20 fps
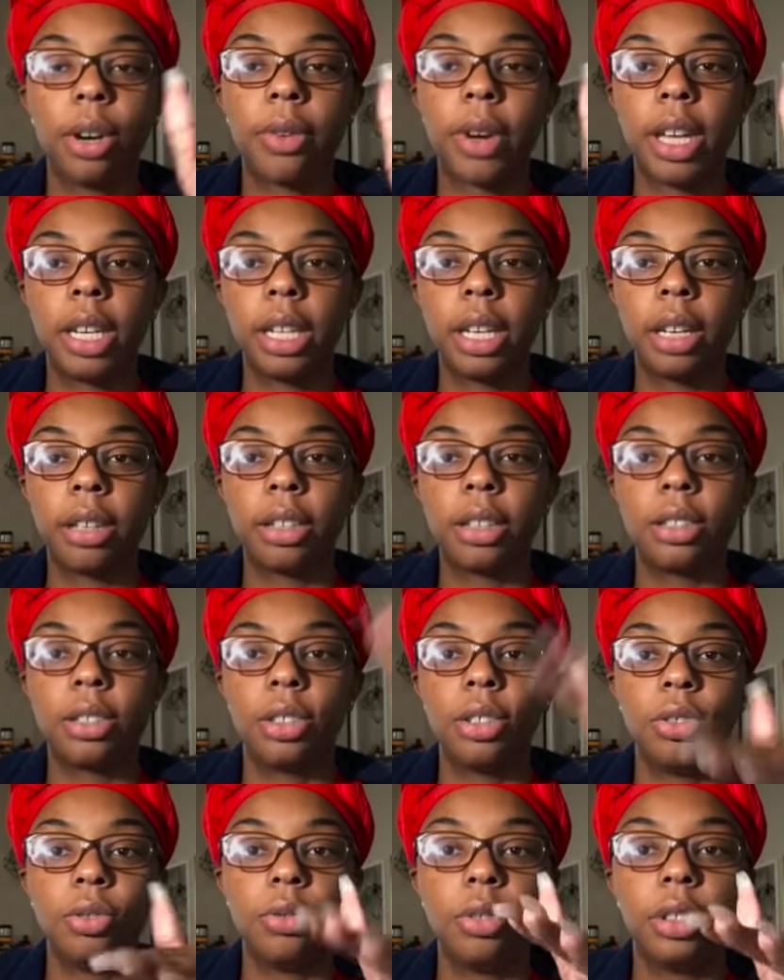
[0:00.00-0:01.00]
I write down a
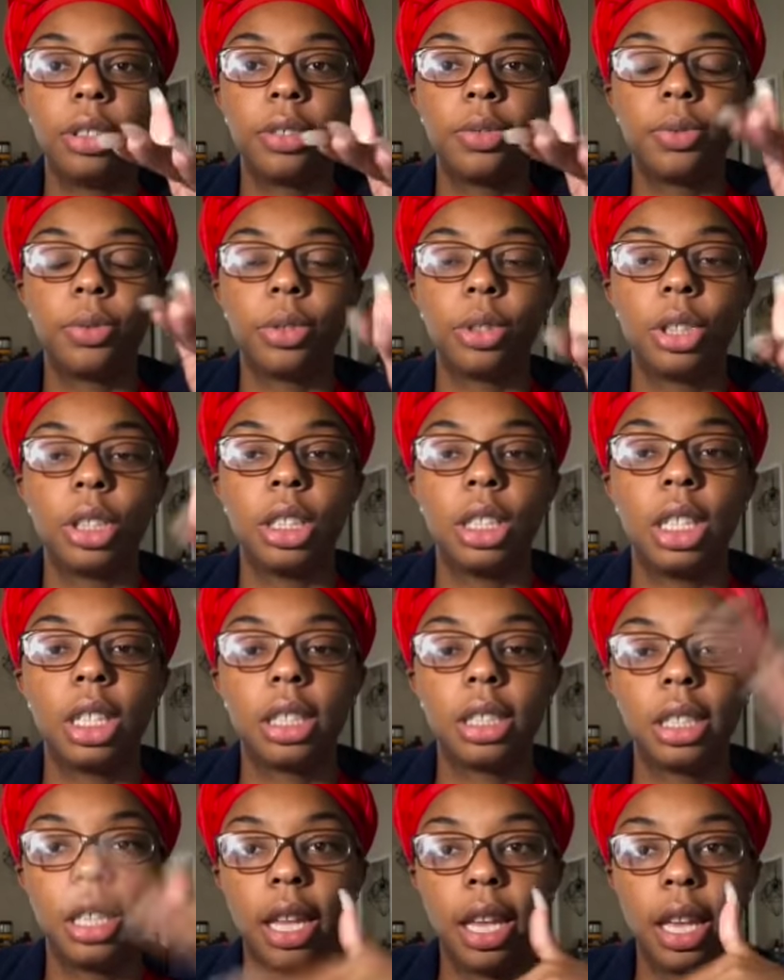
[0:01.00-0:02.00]
to-do list for the
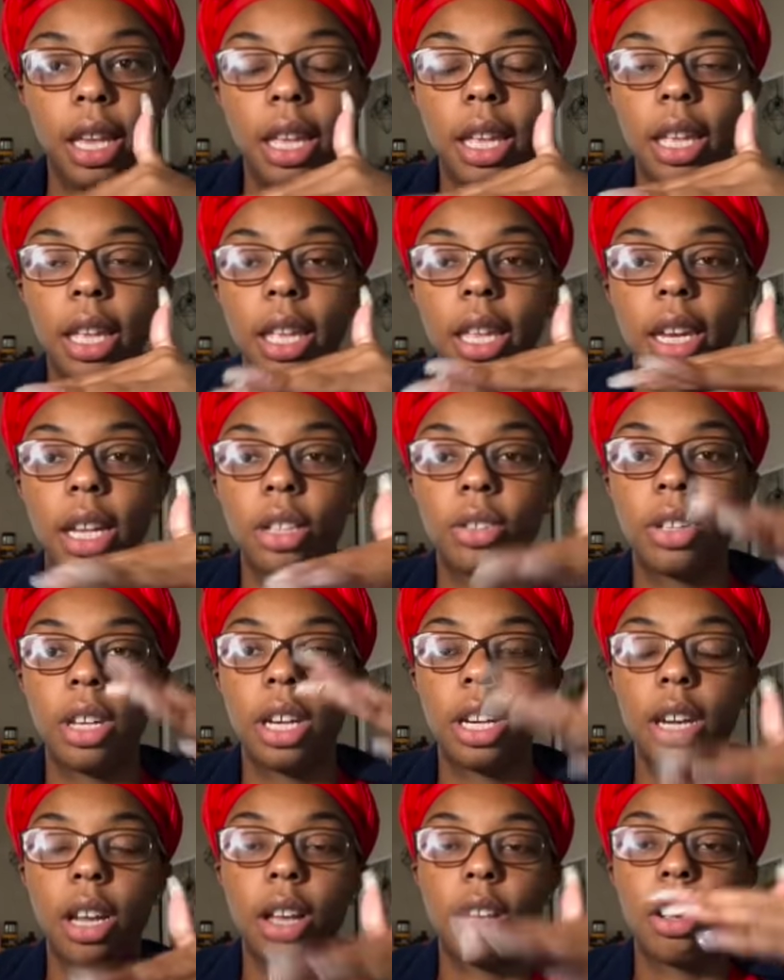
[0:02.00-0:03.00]
next day, and I
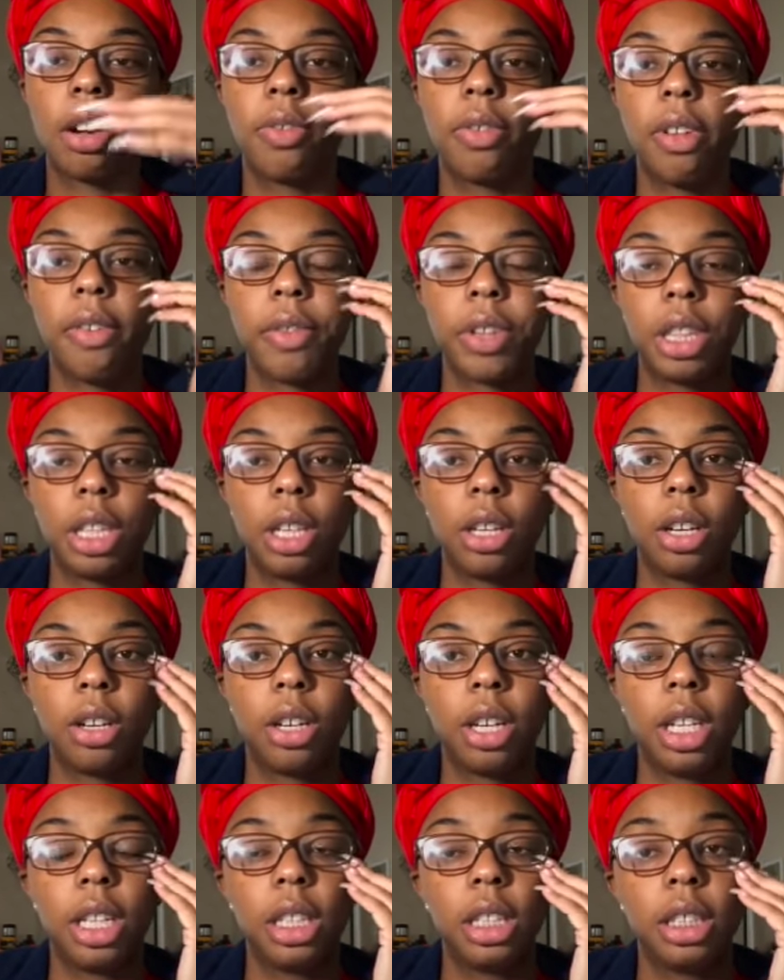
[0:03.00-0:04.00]
try to knock off everything
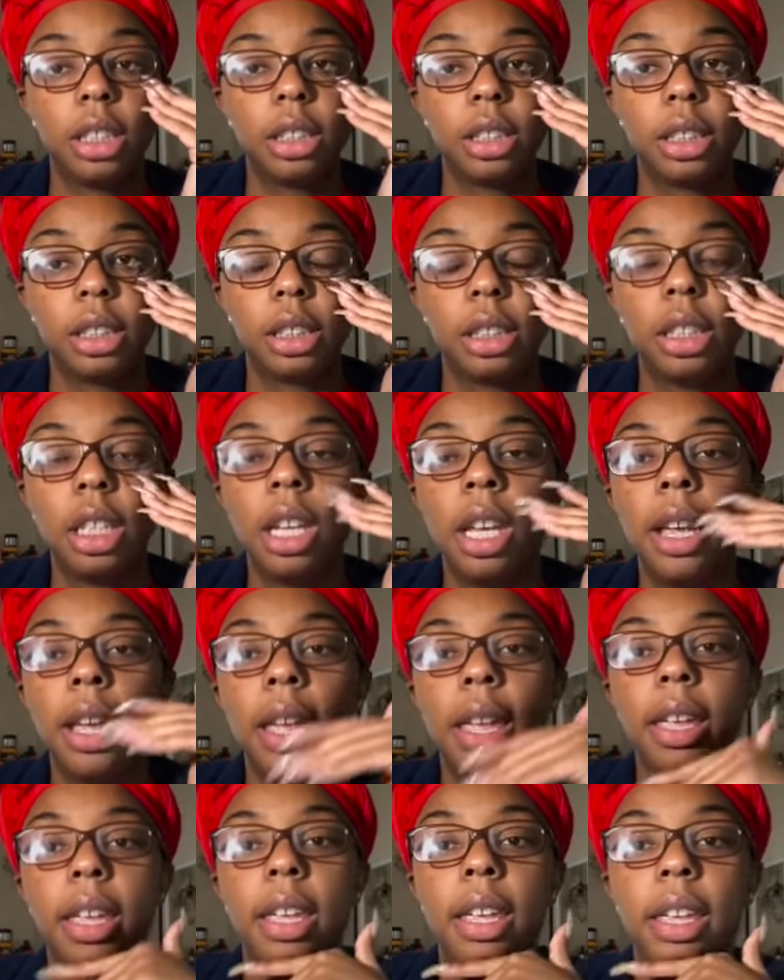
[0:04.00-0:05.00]
on that list,
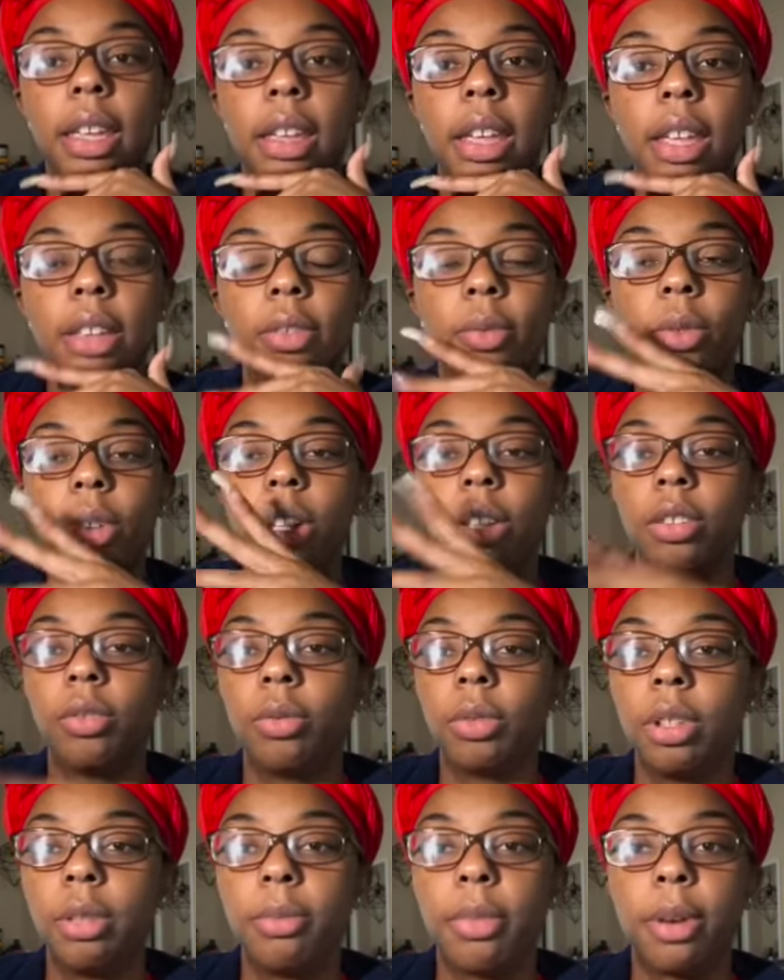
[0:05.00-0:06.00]
and as well as
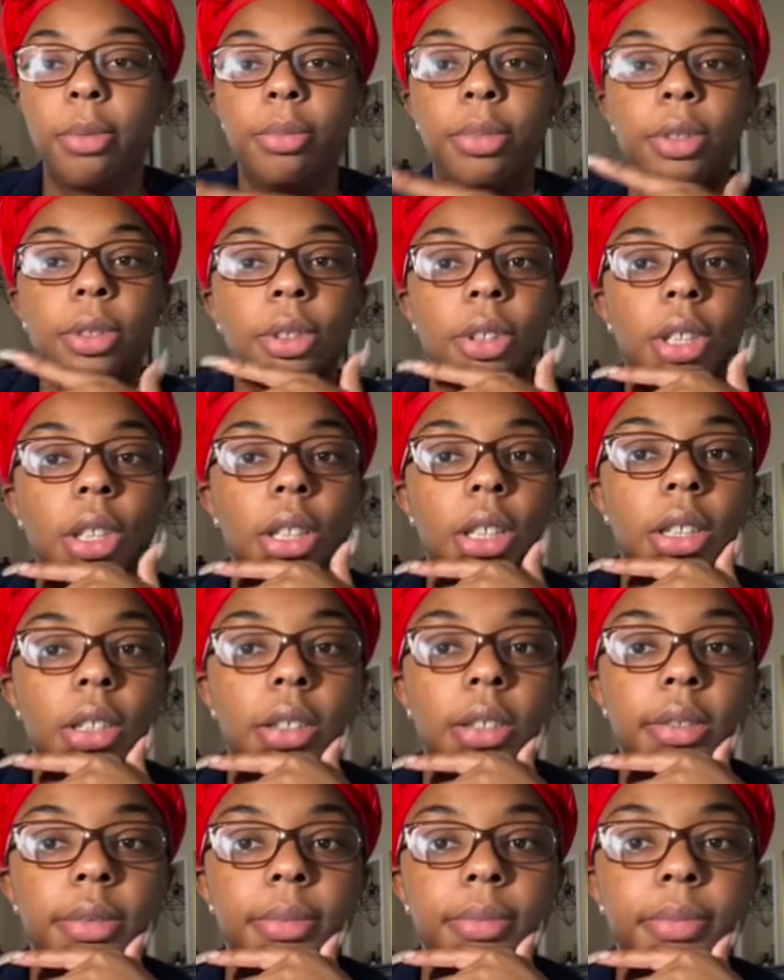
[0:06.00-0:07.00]
read my book.
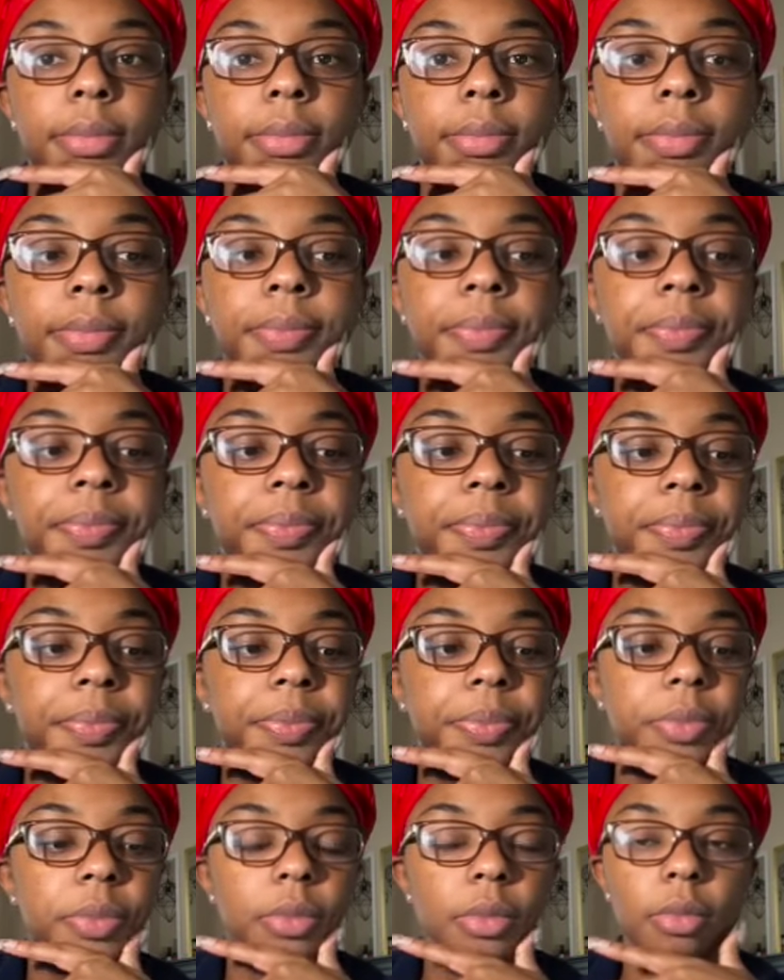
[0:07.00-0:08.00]

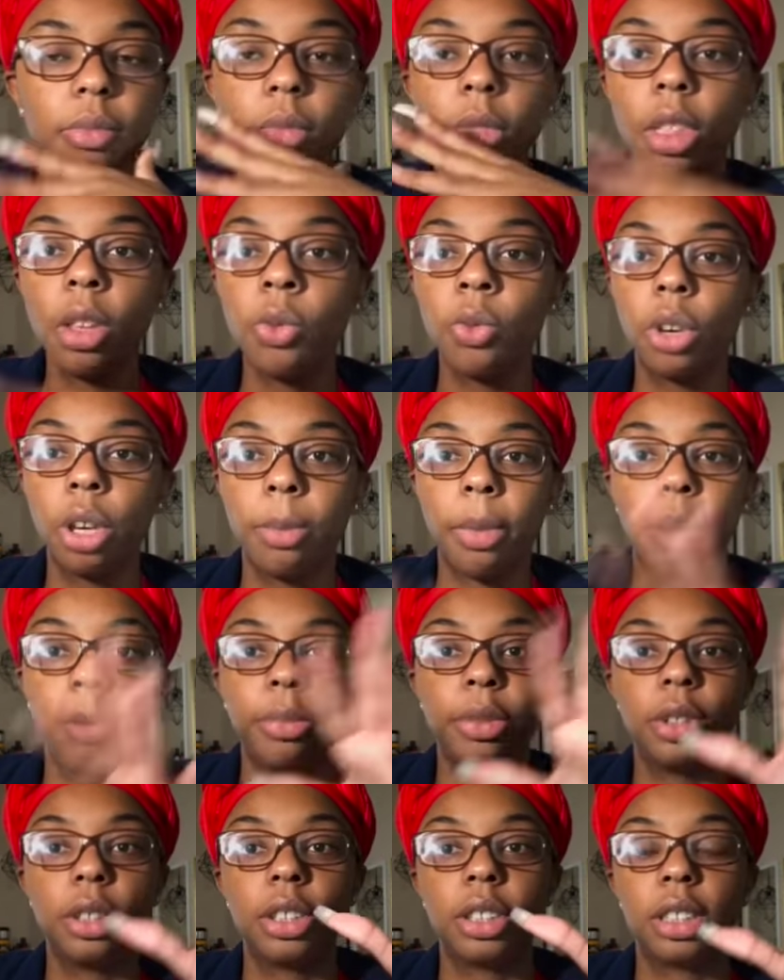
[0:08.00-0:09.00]
Read my
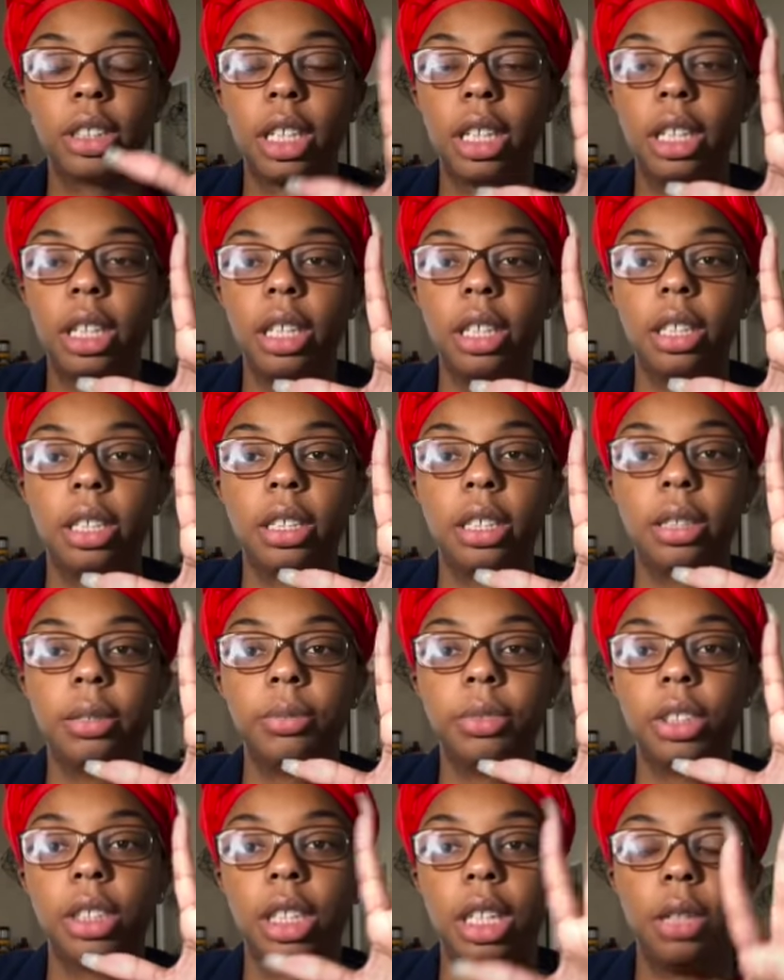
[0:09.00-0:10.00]
book, stay
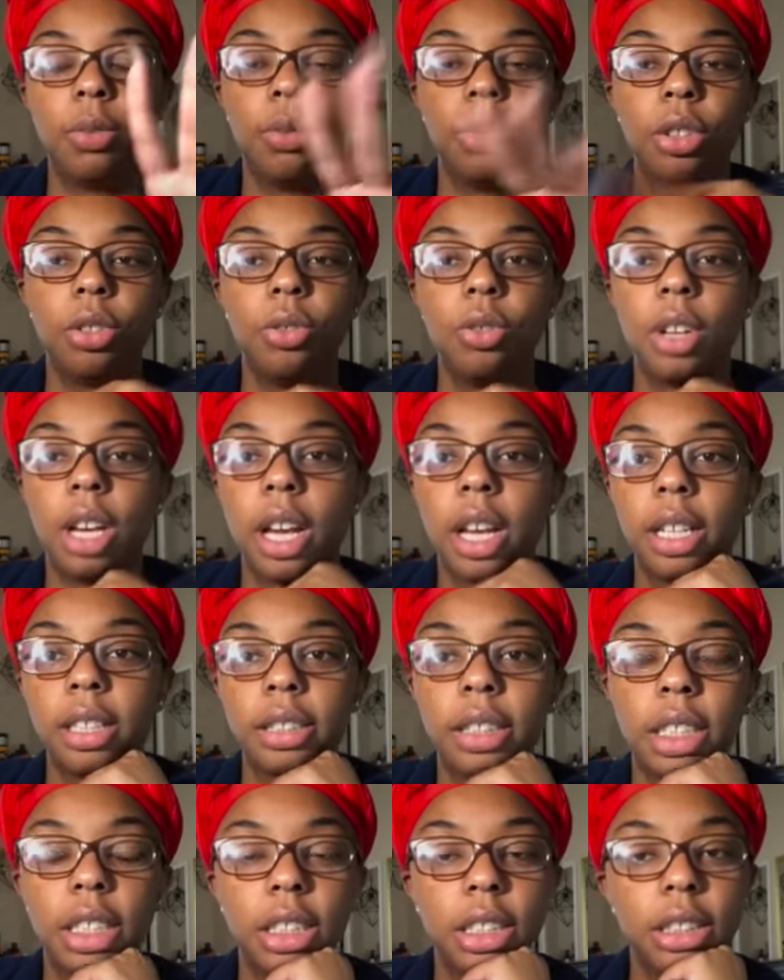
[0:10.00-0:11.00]
up to date with you guys,
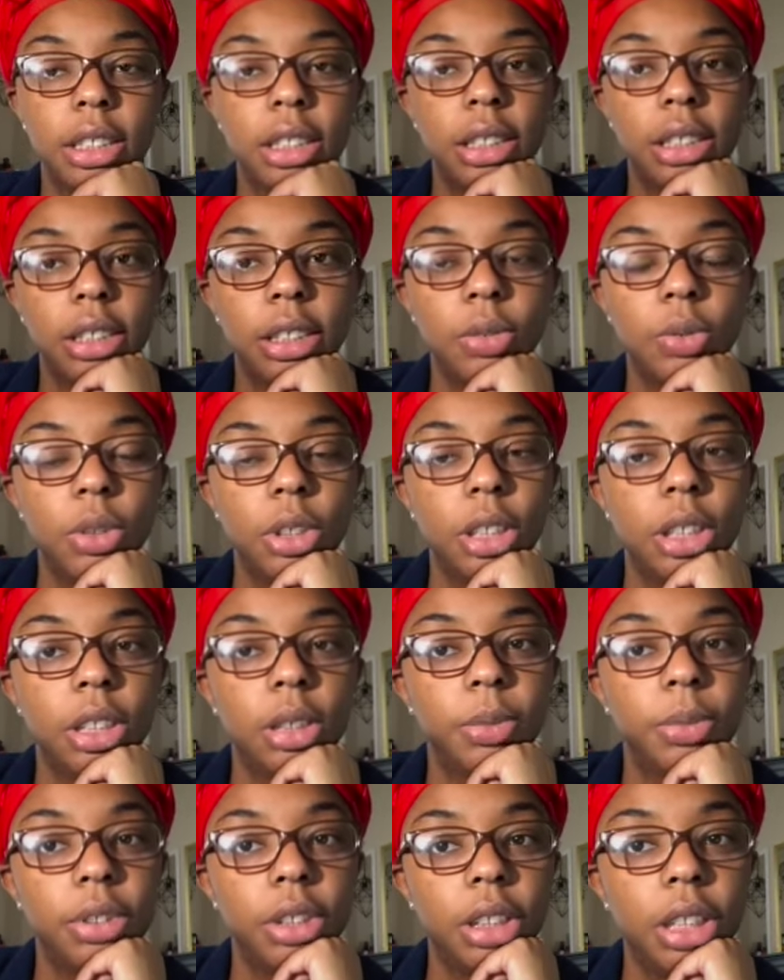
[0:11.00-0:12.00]
stay consistent when it
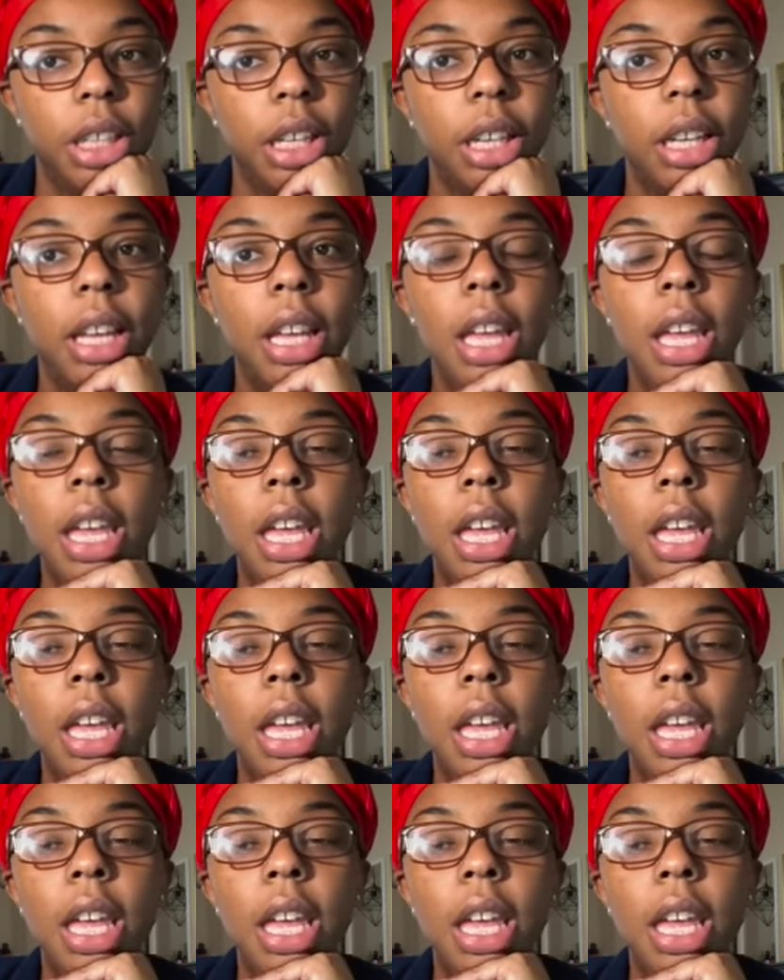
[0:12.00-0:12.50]
comes to that.